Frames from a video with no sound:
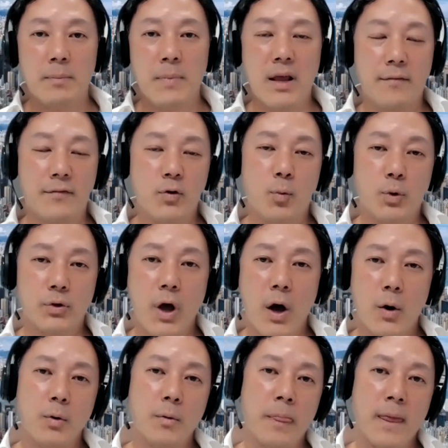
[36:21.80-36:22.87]
many of you would
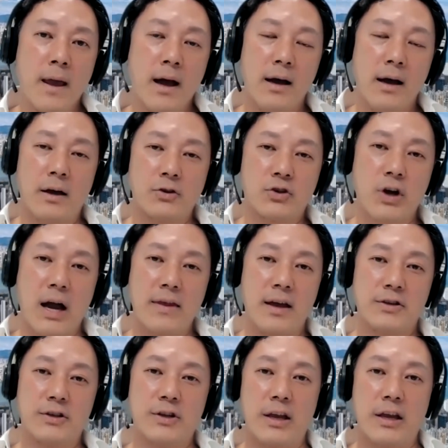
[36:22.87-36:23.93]
know, now China
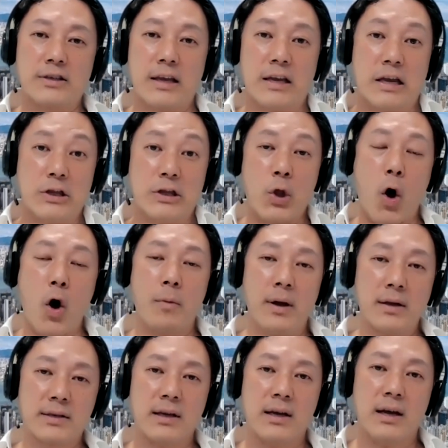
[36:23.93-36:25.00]
is an
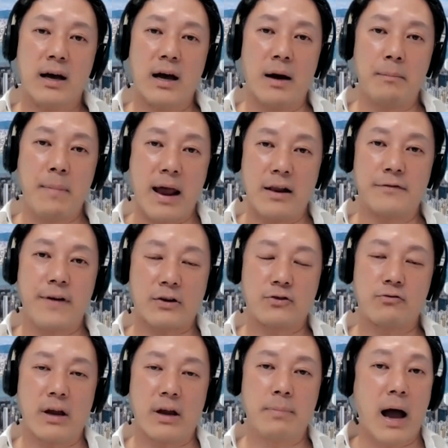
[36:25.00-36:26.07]
enormous
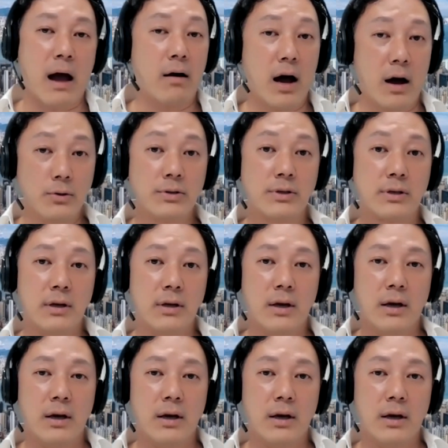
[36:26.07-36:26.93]
manufacturing powerhouse.